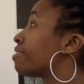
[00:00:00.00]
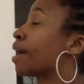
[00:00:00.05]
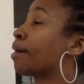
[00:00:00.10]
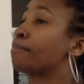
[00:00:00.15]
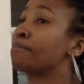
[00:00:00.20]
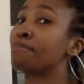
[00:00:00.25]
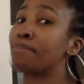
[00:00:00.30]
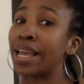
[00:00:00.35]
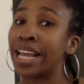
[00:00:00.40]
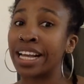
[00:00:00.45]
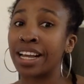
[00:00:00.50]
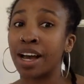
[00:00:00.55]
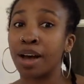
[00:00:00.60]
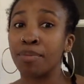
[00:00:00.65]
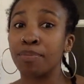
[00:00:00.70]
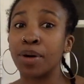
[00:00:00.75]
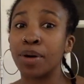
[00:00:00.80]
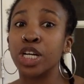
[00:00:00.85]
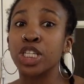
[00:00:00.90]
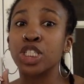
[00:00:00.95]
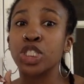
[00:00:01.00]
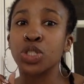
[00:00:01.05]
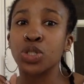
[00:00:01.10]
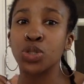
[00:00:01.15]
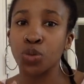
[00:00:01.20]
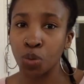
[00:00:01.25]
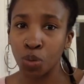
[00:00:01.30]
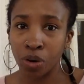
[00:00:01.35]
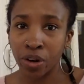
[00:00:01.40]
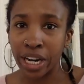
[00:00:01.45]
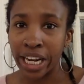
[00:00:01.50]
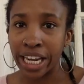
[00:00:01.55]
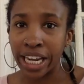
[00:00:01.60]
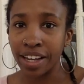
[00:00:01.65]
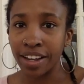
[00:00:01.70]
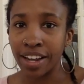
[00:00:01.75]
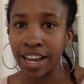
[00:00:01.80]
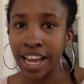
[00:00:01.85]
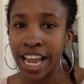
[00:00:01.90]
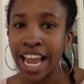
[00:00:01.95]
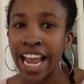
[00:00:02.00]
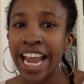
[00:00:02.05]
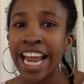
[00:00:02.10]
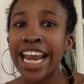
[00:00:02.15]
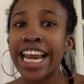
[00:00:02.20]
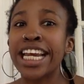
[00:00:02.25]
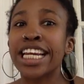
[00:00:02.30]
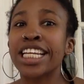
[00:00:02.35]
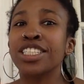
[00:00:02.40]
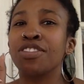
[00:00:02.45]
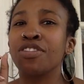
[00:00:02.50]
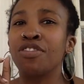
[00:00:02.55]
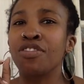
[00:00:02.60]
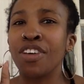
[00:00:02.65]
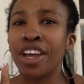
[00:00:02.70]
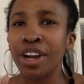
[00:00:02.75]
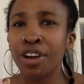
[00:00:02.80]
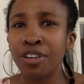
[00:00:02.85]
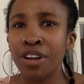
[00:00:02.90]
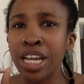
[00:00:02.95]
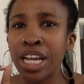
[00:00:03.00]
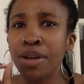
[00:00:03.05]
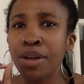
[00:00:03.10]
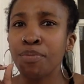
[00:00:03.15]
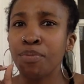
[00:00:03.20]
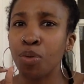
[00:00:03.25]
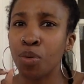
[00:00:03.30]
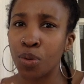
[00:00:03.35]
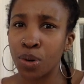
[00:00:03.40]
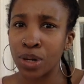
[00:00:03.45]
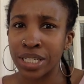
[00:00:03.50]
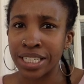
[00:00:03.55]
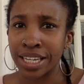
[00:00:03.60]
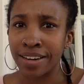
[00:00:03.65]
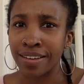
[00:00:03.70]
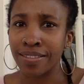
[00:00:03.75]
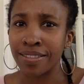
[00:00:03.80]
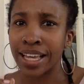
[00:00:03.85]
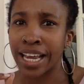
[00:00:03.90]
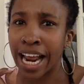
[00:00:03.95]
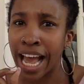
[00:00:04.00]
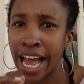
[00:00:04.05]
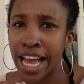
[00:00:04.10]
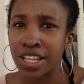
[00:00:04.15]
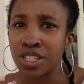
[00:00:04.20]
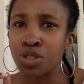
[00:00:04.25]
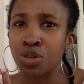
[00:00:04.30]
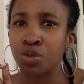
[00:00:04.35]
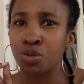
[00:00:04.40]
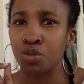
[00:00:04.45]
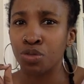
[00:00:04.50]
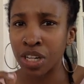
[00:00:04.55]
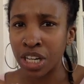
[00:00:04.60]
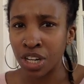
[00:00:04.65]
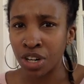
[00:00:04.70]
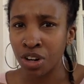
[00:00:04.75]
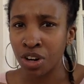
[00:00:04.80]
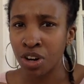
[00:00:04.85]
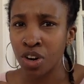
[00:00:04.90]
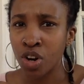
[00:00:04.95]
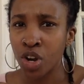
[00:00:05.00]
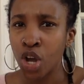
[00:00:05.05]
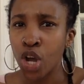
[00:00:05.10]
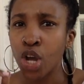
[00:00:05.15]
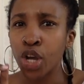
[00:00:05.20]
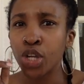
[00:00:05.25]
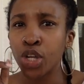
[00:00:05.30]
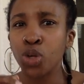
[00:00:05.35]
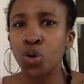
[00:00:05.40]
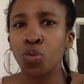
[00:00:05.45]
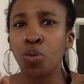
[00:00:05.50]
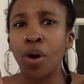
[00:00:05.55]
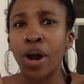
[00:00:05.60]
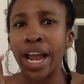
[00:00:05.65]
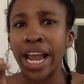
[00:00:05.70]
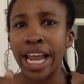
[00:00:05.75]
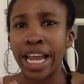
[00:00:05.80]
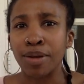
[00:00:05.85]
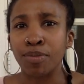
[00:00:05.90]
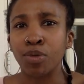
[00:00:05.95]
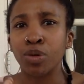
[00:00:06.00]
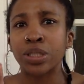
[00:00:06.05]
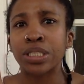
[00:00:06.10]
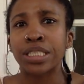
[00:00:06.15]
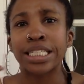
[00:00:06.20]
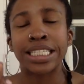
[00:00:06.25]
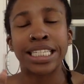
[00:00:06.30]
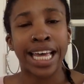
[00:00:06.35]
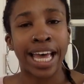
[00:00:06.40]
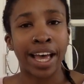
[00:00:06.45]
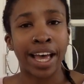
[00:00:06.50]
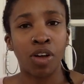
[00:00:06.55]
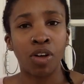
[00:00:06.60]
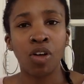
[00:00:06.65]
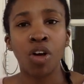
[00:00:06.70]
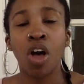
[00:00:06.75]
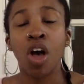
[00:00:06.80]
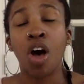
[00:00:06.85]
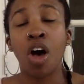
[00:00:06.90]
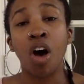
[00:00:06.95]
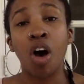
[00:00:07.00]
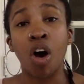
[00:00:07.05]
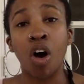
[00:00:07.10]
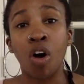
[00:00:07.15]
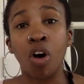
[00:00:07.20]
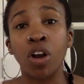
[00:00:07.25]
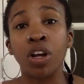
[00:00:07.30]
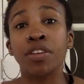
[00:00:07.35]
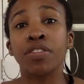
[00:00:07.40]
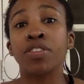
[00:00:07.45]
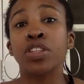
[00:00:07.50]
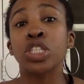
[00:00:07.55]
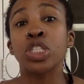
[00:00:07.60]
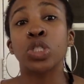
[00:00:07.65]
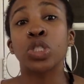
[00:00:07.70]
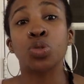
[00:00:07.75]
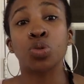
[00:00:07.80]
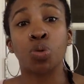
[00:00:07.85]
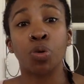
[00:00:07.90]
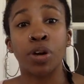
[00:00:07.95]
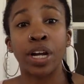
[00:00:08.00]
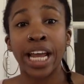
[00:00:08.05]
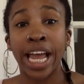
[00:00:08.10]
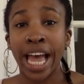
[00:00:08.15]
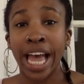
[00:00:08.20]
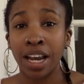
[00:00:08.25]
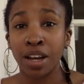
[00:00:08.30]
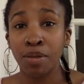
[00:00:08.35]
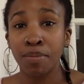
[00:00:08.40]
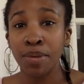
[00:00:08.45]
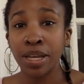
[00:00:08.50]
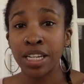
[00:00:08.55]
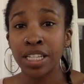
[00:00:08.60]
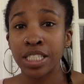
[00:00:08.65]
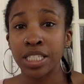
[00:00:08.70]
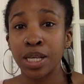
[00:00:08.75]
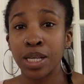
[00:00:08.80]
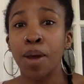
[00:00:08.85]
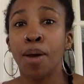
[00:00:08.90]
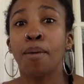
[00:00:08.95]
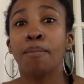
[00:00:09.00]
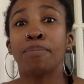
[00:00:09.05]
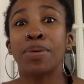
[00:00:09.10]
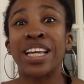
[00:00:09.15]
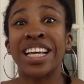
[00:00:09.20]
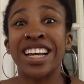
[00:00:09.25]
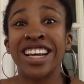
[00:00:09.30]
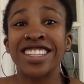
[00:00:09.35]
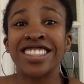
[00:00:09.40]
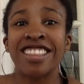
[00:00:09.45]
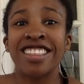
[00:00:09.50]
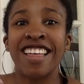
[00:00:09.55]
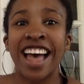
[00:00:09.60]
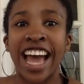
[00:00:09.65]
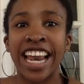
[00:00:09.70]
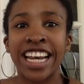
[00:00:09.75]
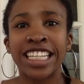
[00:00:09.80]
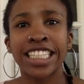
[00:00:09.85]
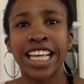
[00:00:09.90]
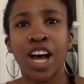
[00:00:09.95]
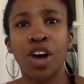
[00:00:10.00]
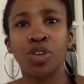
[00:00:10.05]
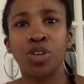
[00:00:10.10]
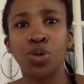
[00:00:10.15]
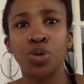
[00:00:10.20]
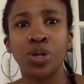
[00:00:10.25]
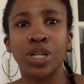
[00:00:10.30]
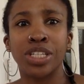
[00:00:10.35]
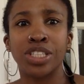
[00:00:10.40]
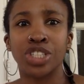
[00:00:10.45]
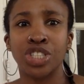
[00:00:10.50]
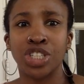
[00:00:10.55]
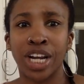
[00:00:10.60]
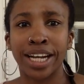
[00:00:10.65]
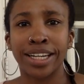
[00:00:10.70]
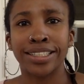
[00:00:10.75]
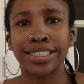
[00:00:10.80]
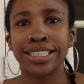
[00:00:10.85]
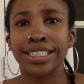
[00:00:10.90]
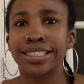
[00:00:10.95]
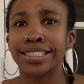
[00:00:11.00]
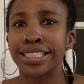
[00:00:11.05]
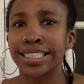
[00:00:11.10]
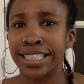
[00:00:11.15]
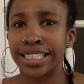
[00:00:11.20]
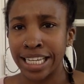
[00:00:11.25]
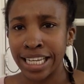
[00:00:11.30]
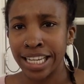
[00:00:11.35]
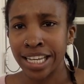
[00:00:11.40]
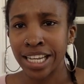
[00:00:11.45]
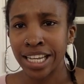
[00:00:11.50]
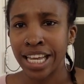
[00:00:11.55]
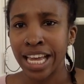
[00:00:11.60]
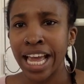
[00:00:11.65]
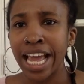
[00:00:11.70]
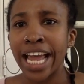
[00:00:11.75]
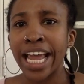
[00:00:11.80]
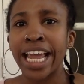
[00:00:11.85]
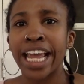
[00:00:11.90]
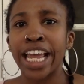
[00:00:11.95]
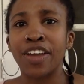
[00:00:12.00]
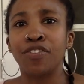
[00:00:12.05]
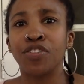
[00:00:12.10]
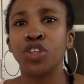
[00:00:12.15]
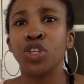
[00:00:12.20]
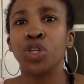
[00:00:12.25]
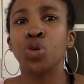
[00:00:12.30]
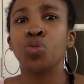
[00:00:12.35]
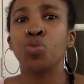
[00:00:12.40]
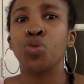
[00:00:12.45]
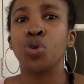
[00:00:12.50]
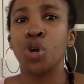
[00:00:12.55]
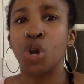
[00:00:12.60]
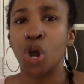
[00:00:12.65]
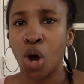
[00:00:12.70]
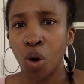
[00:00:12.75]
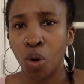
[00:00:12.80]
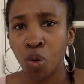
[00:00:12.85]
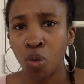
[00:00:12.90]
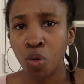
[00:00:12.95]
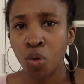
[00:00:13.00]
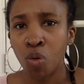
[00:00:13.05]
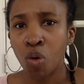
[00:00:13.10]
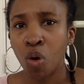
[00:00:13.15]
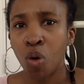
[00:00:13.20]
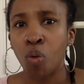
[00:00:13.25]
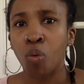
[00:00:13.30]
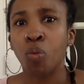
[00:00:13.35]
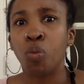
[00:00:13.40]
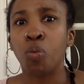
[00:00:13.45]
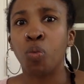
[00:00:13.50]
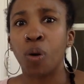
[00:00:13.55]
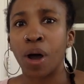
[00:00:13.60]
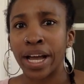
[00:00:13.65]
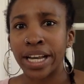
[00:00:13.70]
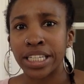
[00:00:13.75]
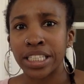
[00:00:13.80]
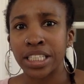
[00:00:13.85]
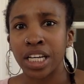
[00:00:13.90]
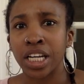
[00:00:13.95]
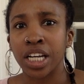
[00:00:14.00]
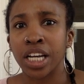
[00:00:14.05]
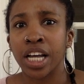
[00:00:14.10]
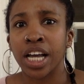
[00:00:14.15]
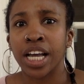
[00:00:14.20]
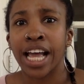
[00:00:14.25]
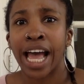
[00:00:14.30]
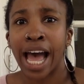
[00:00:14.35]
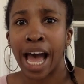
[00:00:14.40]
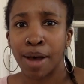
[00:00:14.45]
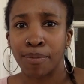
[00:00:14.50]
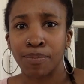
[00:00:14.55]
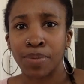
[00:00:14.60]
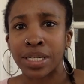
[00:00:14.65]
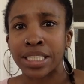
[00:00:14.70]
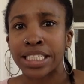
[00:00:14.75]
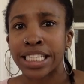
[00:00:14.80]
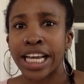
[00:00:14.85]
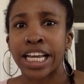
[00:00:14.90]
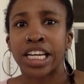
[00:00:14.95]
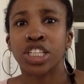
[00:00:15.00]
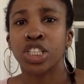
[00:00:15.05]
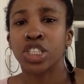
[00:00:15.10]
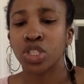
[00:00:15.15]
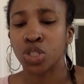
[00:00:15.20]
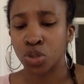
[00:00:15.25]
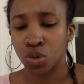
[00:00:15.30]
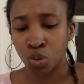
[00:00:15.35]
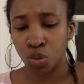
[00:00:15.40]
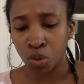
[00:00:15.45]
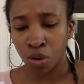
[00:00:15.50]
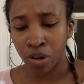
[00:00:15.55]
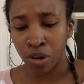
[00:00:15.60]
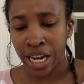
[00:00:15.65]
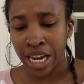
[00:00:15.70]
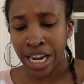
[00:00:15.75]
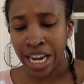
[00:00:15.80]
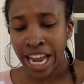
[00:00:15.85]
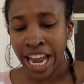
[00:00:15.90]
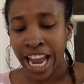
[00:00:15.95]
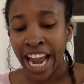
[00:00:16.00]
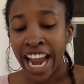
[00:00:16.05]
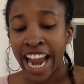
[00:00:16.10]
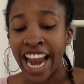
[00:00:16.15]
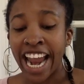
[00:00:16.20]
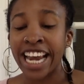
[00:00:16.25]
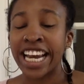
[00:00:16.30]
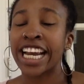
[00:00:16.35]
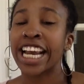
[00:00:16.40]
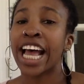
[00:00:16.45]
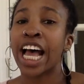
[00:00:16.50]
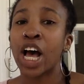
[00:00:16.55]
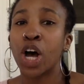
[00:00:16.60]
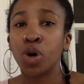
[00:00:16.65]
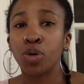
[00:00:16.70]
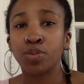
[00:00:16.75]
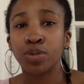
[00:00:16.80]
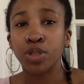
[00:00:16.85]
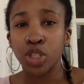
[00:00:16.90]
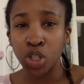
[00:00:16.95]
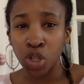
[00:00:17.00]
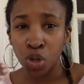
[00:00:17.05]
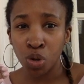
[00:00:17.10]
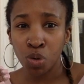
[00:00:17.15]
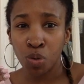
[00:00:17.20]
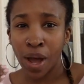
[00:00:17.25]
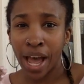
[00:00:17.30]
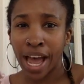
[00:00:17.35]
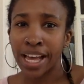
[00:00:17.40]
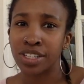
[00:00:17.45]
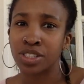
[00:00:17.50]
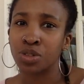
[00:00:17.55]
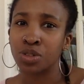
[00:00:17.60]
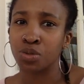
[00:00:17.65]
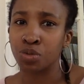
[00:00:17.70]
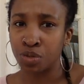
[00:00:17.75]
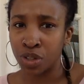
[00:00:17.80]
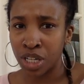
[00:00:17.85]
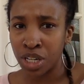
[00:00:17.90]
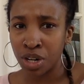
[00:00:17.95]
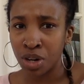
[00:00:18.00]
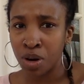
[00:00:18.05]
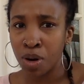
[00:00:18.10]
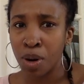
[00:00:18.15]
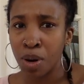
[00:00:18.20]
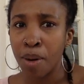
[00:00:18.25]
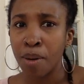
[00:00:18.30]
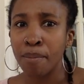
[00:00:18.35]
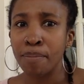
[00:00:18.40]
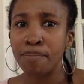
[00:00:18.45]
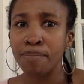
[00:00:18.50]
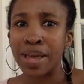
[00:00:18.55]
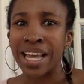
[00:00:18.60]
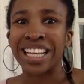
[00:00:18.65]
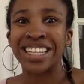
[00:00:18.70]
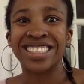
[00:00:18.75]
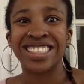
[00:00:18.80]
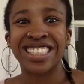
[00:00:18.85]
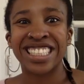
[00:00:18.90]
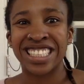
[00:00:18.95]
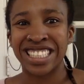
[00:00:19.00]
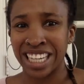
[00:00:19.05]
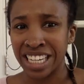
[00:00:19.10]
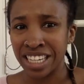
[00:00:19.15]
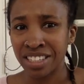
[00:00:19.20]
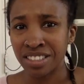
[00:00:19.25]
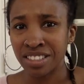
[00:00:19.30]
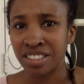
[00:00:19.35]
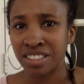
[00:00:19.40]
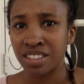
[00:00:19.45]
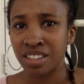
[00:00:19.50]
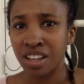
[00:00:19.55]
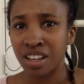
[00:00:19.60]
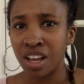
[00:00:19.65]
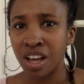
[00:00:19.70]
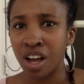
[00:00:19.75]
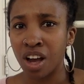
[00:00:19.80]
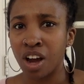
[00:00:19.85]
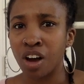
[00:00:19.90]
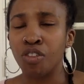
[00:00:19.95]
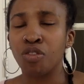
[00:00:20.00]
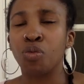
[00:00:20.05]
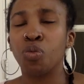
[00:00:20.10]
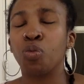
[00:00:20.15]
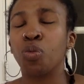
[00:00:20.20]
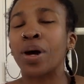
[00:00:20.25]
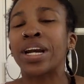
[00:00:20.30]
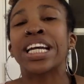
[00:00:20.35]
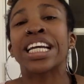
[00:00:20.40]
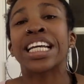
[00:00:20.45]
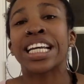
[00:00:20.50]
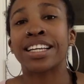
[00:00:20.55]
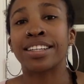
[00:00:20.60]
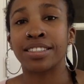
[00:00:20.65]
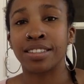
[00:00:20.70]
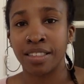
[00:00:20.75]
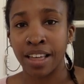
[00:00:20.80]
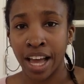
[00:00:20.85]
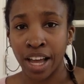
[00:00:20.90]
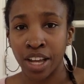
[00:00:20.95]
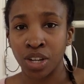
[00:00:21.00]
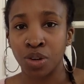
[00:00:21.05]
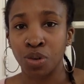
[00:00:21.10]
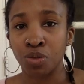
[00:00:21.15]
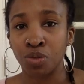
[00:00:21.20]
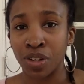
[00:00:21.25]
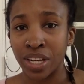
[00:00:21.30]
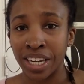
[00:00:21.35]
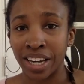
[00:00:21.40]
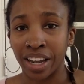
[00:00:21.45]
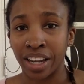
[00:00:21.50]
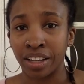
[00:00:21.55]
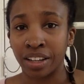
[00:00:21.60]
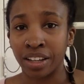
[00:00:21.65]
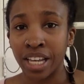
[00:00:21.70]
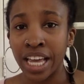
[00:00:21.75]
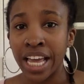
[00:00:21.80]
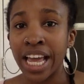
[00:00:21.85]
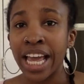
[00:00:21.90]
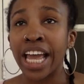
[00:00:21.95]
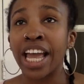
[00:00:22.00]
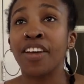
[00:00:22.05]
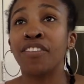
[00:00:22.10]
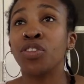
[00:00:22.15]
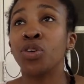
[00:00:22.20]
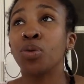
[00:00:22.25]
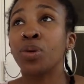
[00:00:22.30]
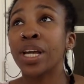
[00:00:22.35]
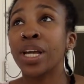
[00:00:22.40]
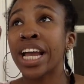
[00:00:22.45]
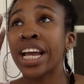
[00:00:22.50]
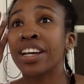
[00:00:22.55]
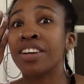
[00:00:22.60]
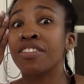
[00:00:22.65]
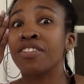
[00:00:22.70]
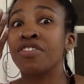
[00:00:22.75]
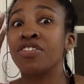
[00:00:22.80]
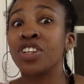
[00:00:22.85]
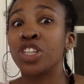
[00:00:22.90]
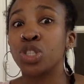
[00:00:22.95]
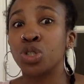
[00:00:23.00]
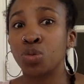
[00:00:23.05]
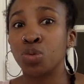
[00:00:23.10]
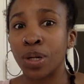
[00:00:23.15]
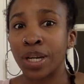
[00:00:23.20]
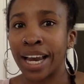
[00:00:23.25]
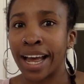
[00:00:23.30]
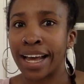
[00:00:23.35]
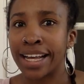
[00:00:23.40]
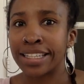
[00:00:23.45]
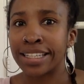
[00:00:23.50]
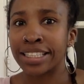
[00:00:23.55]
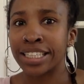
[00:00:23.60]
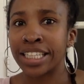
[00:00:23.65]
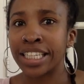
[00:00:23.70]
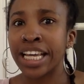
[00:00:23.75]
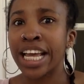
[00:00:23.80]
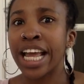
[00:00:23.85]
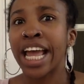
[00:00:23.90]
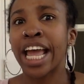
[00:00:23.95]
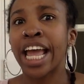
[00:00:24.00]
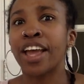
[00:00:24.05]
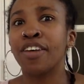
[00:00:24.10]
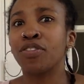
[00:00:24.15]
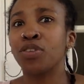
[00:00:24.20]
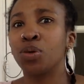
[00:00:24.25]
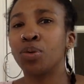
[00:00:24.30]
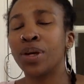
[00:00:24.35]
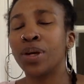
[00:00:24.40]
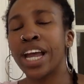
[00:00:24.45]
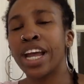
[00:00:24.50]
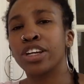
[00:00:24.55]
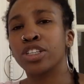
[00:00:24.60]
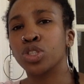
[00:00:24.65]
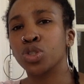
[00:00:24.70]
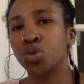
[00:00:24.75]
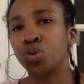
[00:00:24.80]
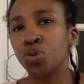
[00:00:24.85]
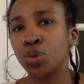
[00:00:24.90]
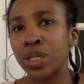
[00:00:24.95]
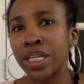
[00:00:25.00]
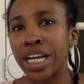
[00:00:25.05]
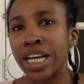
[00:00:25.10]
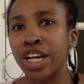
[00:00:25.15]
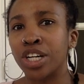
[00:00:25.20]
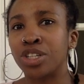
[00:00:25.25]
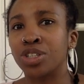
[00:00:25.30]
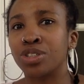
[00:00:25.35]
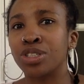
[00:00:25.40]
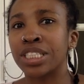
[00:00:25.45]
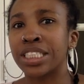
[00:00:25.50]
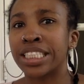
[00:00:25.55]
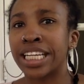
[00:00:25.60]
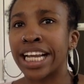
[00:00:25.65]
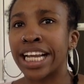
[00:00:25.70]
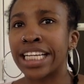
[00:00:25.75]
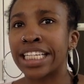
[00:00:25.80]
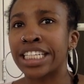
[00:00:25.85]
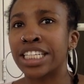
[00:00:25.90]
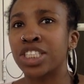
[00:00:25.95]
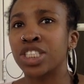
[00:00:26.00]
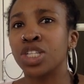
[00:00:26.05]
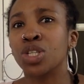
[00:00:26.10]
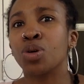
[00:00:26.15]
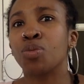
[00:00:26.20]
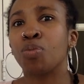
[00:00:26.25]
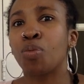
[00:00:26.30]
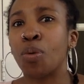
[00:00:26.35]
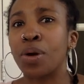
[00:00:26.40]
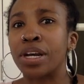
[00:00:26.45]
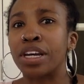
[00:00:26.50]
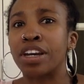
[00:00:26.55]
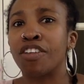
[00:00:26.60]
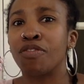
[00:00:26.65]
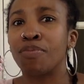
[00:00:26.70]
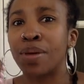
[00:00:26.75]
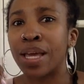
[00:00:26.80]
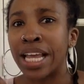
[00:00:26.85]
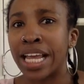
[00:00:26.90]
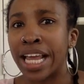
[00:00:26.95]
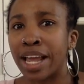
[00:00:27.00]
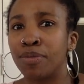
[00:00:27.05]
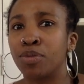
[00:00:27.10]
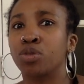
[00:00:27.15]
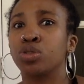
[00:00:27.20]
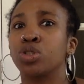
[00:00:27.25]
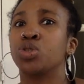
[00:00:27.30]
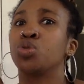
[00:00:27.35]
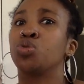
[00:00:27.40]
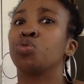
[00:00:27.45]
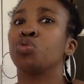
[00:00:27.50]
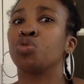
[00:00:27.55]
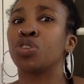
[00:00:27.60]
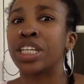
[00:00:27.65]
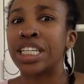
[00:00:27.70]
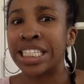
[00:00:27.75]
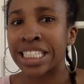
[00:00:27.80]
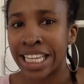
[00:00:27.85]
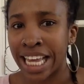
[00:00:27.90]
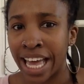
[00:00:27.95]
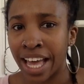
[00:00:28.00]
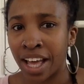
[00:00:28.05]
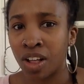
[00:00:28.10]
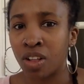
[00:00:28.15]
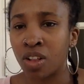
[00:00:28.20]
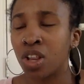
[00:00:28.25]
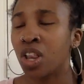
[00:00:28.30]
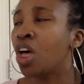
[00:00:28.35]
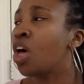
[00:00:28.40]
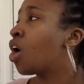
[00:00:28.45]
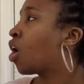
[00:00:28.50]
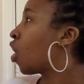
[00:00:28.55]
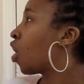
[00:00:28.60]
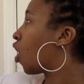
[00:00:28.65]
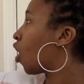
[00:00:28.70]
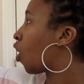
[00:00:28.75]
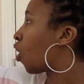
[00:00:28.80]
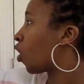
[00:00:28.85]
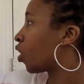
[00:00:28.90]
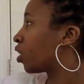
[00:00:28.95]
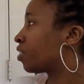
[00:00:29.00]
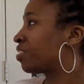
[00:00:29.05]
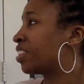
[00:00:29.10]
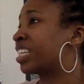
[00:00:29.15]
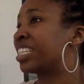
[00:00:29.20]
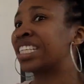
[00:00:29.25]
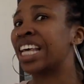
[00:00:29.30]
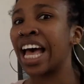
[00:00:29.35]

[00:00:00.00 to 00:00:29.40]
that make up a story. It is very important that as a reader, you are able to tell all of the story elements because that is how you can check to see if you know what happened in the story, and it helps you as a reader make sense of what it is that you're reading. If you can't visualize it, if you can't truly understand it to the point of being able to retell all of these